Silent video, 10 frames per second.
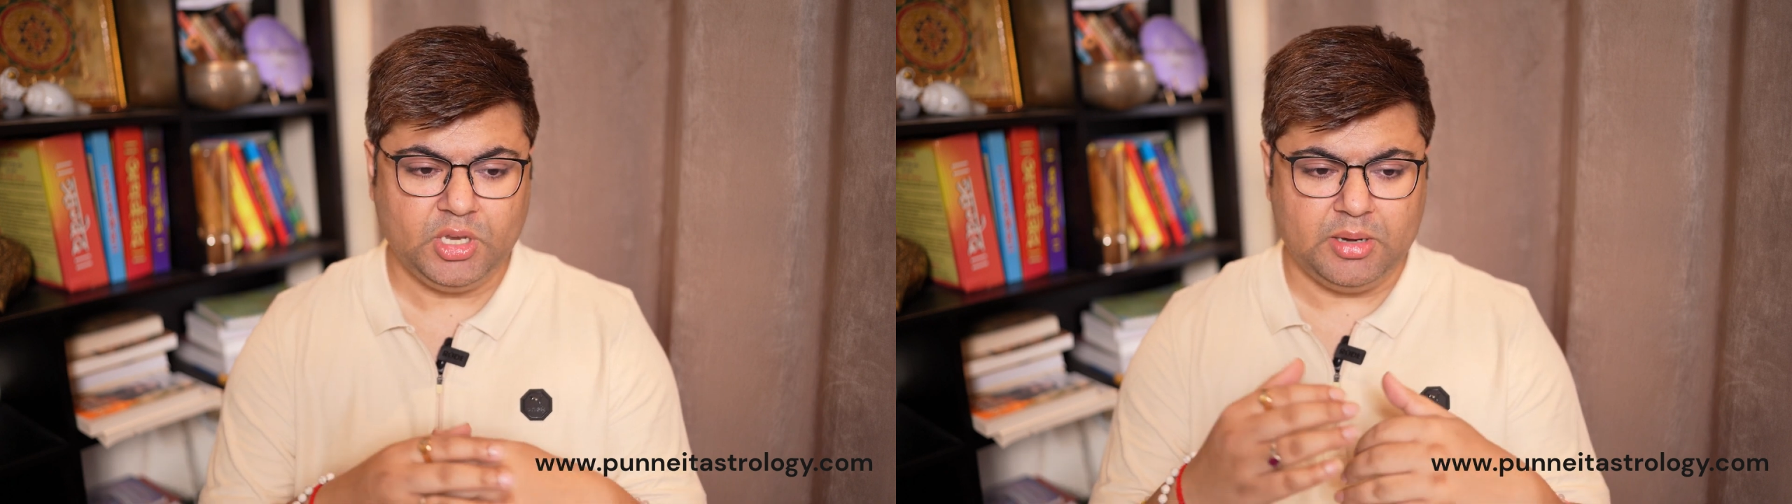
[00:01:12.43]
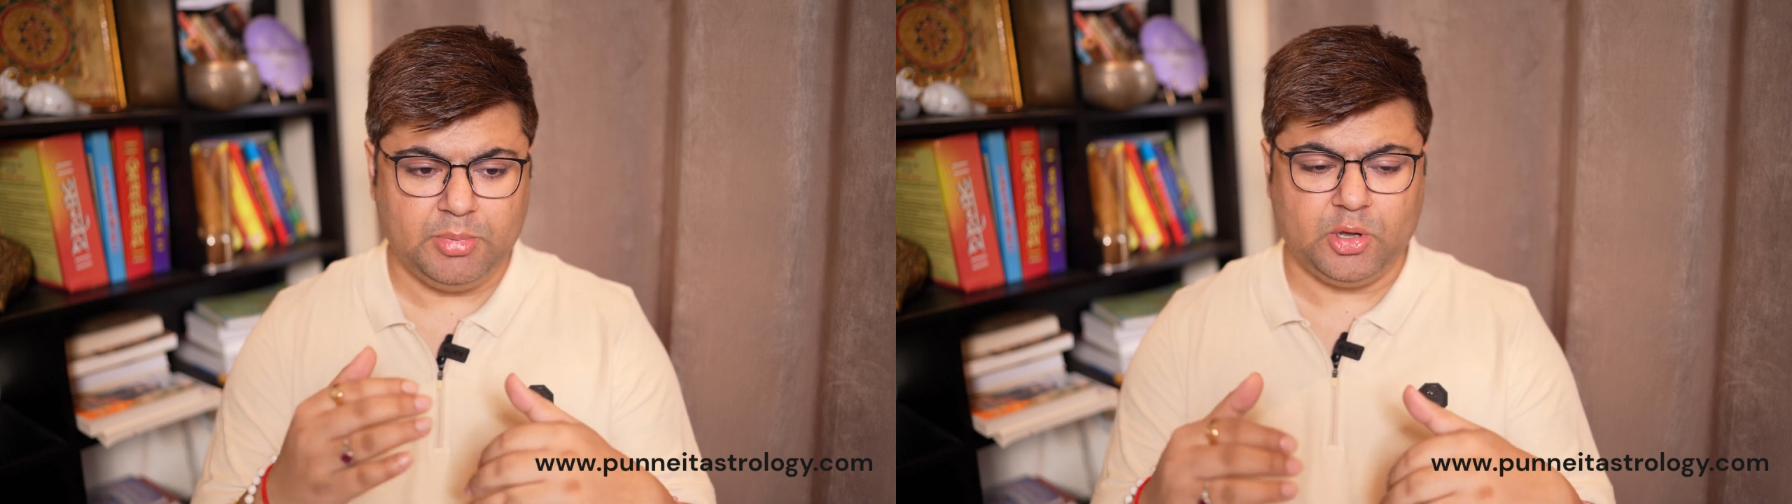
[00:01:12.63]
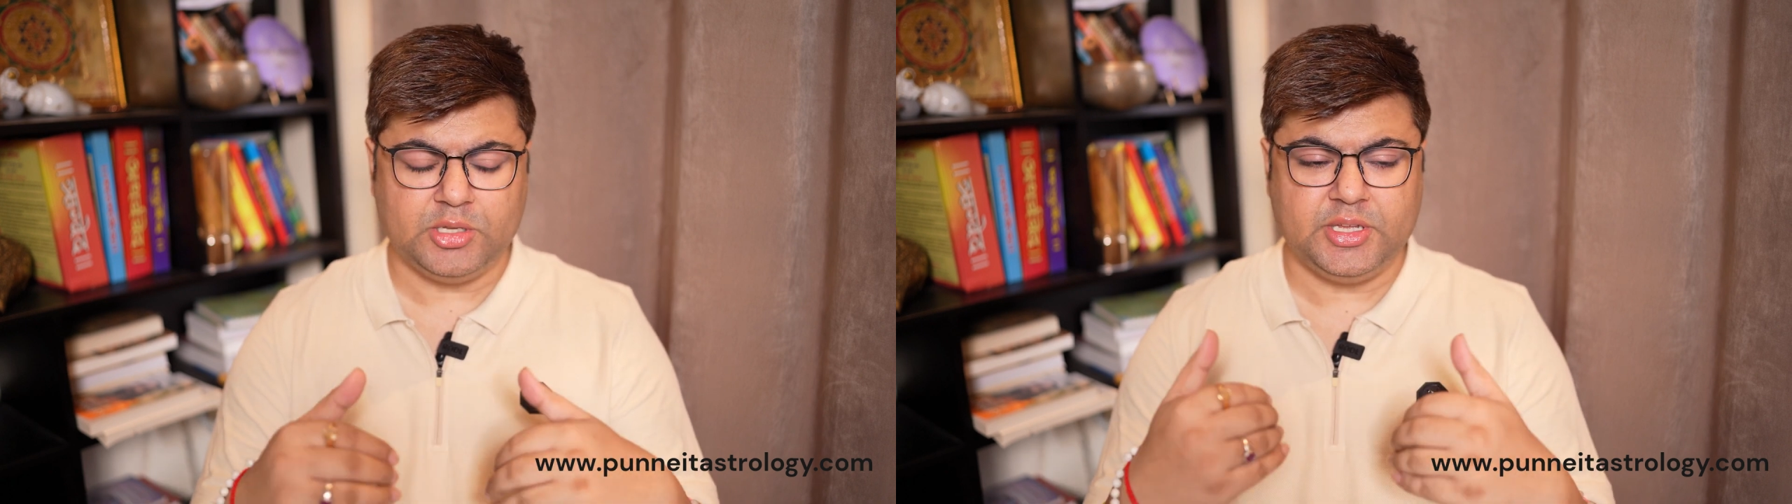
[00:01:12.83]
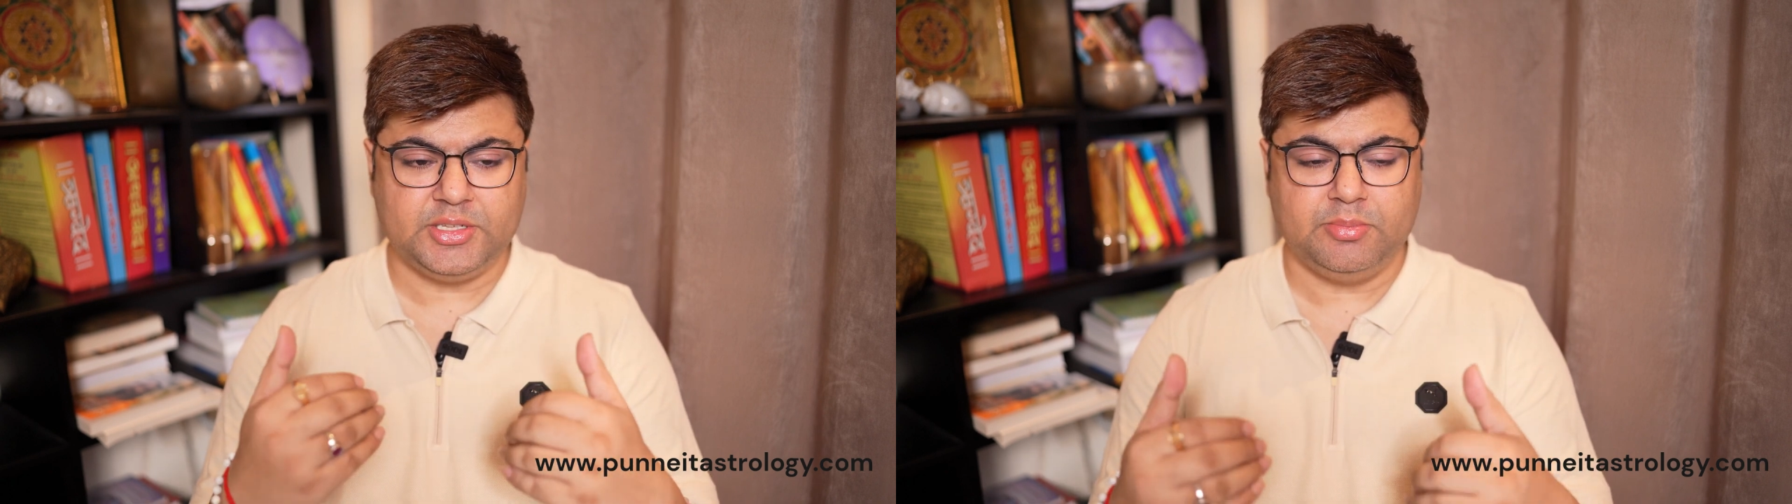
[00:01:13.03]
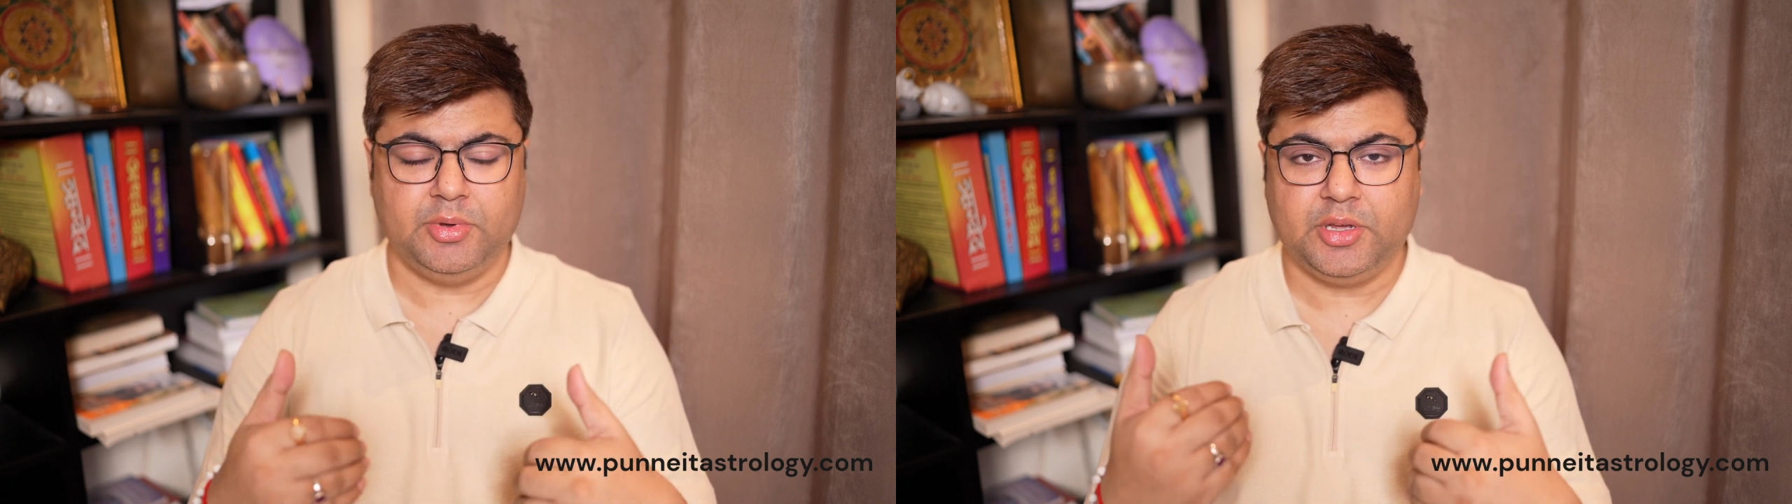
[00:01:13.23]
and because there
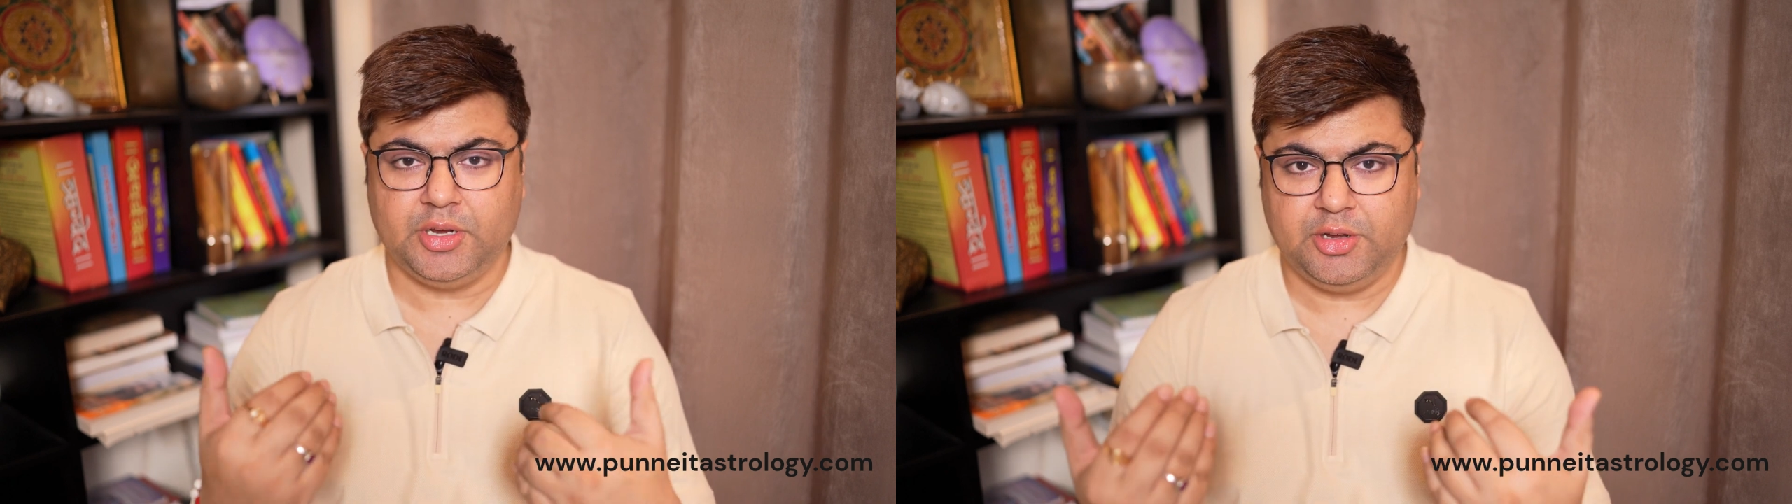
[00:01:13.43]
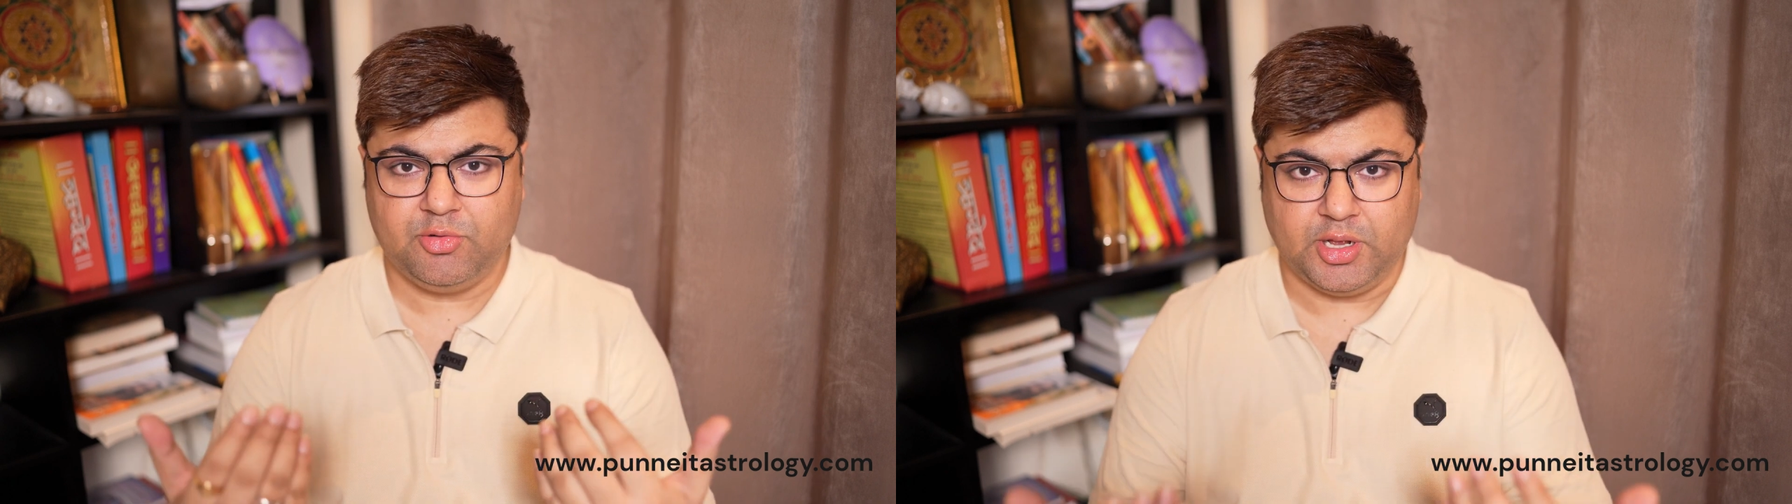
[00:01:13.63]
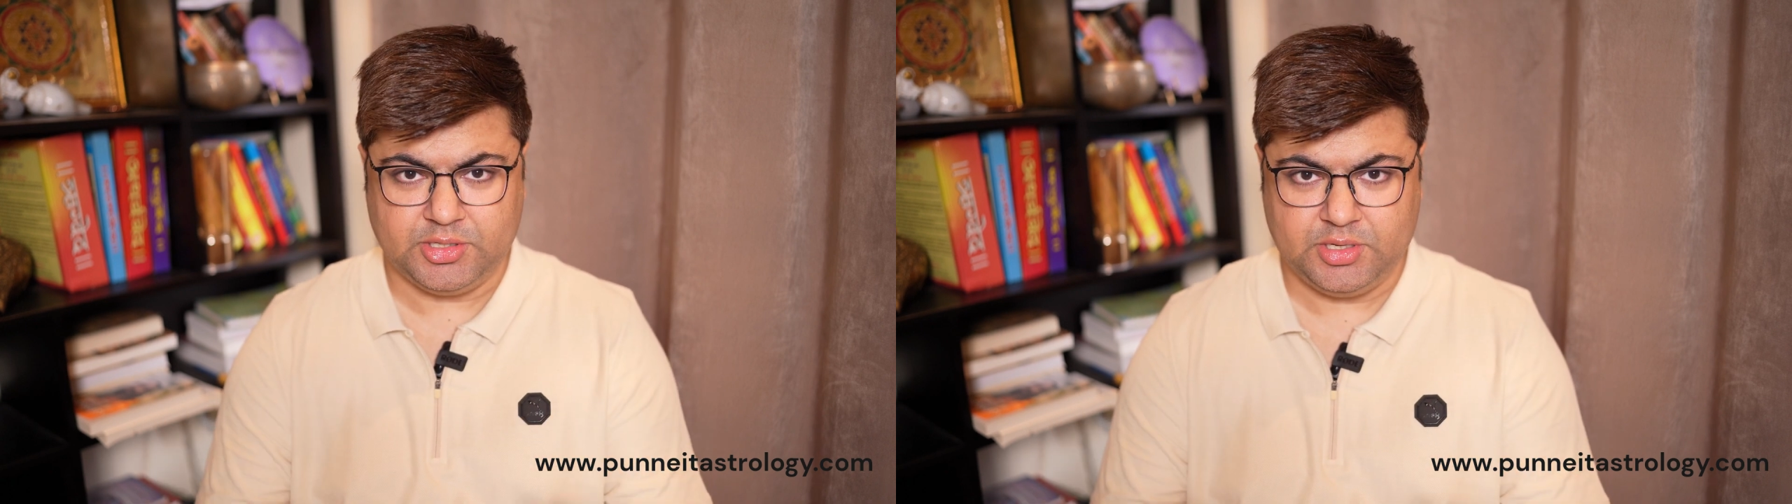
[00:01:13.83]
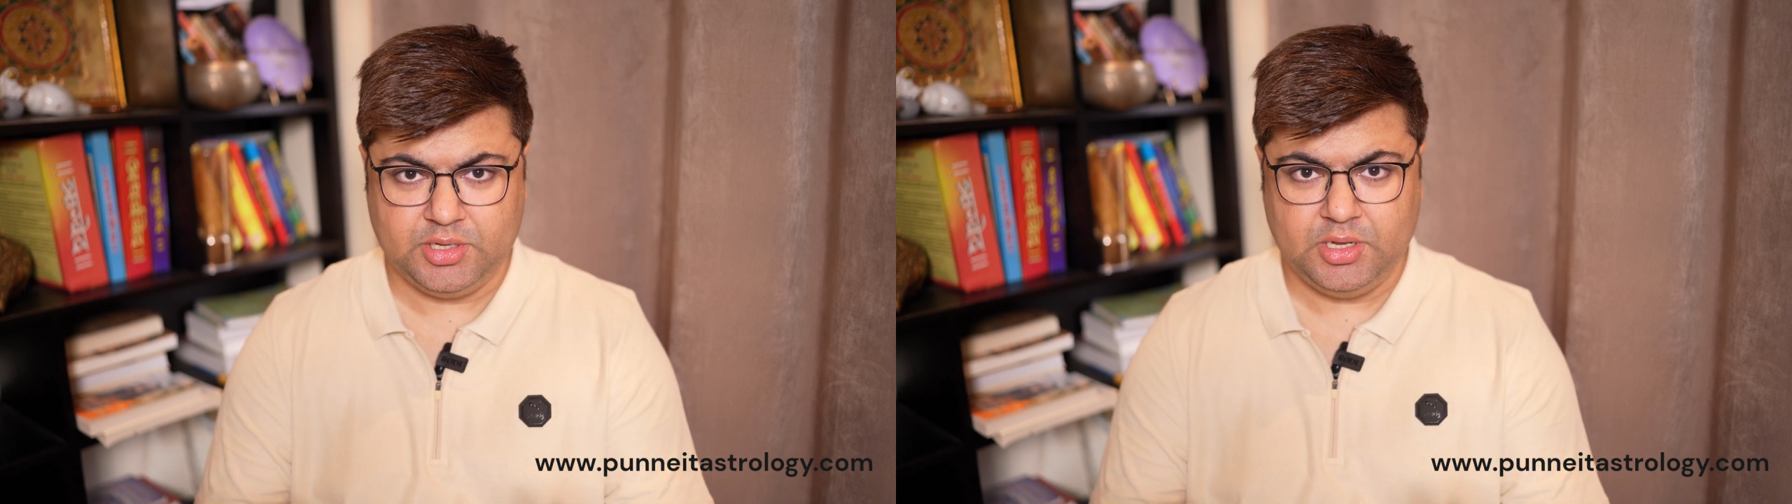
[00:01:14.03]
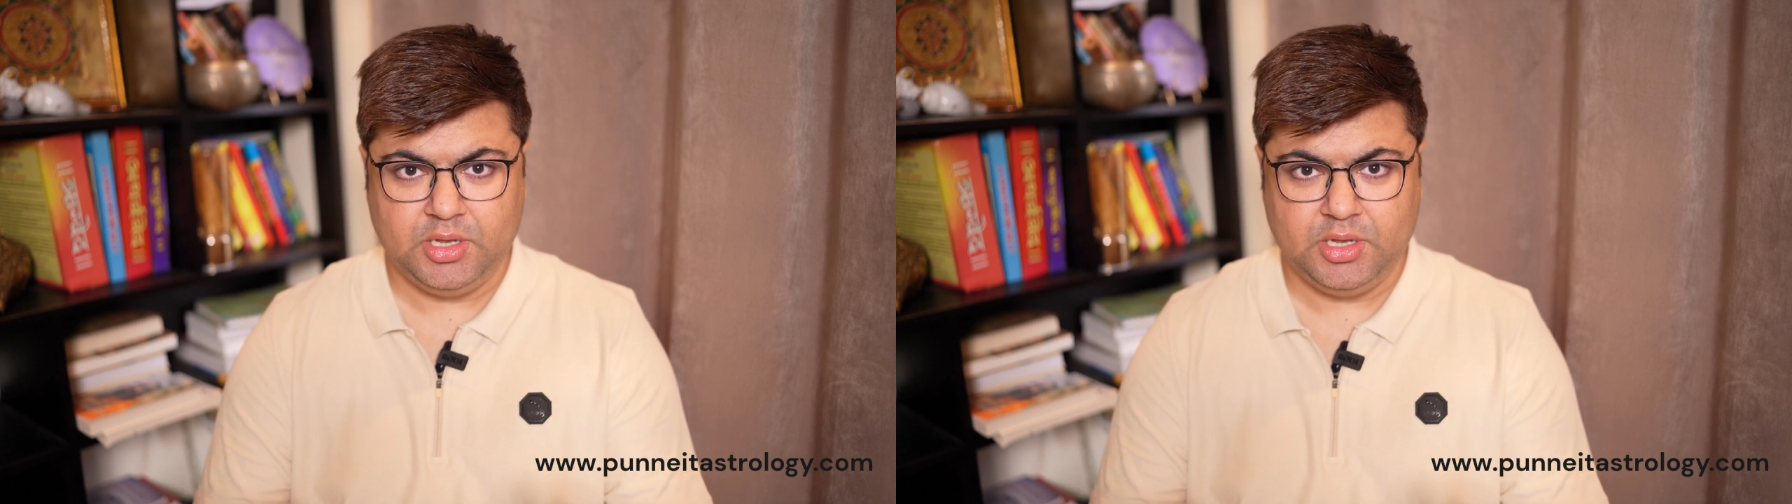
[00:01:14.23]
is a Mercury transit,